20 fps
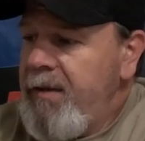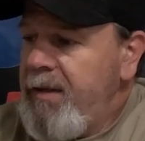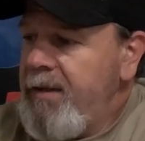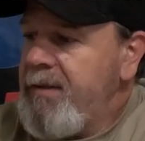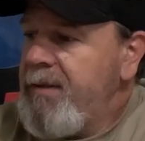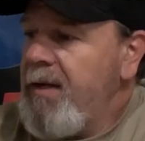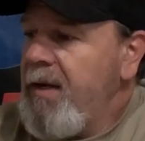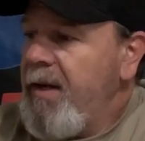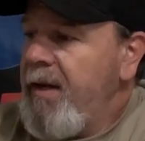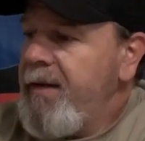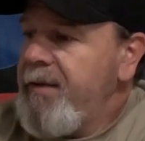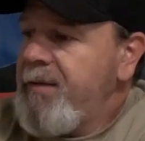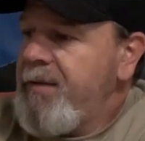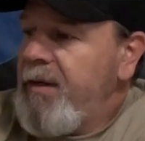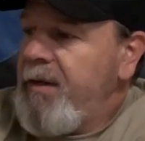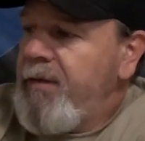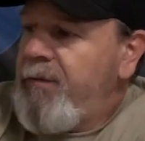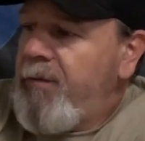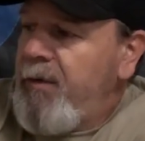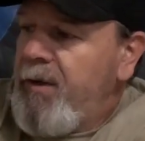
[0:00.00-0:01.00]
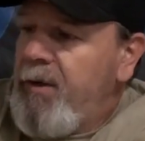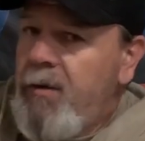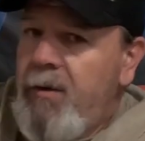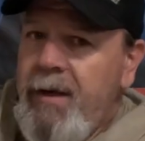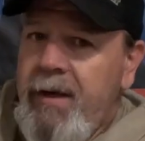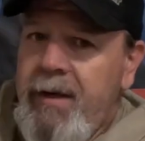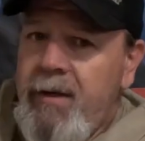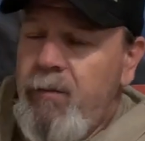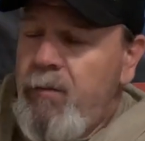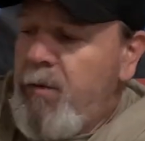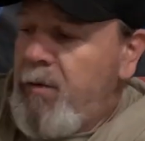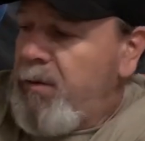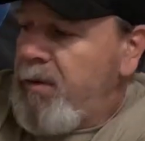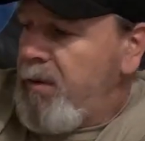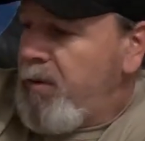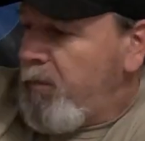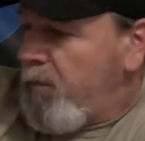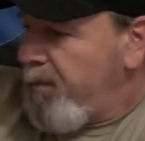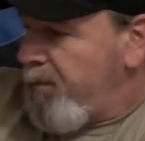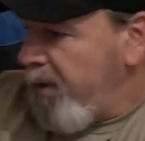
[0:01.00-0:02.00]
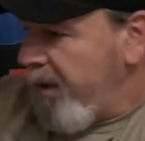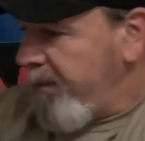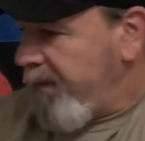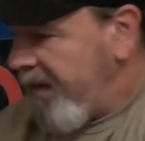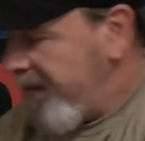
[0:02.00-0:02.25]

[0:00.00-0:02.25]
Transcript: these guys. If we go ahead and we'll bring